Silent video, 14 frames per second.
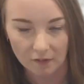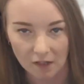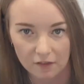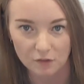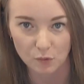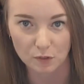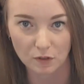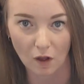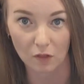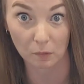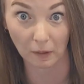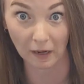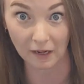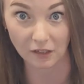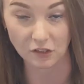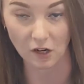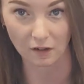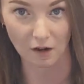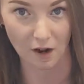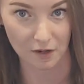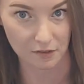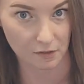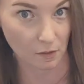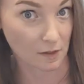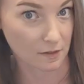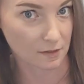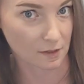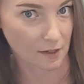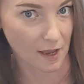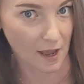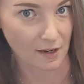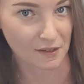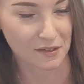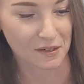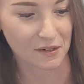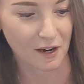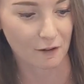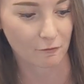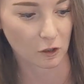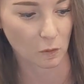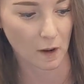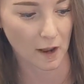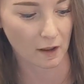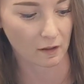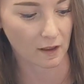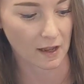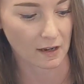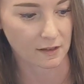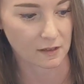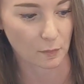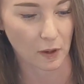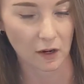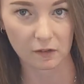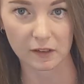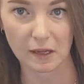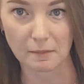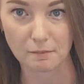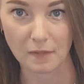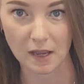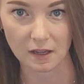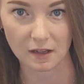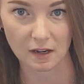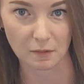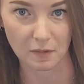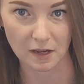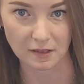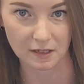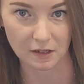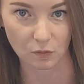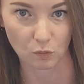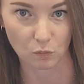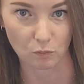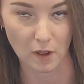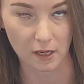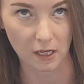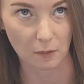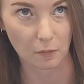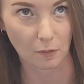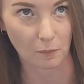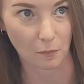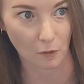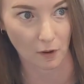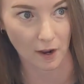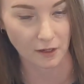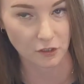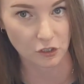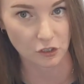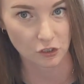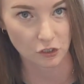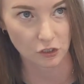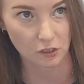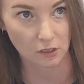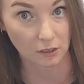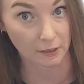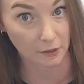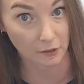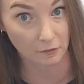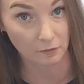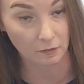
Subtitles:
This was all the rage on Costco Does It Again Instagram for a while, and it's apparently an amazing makeup brush cleaner.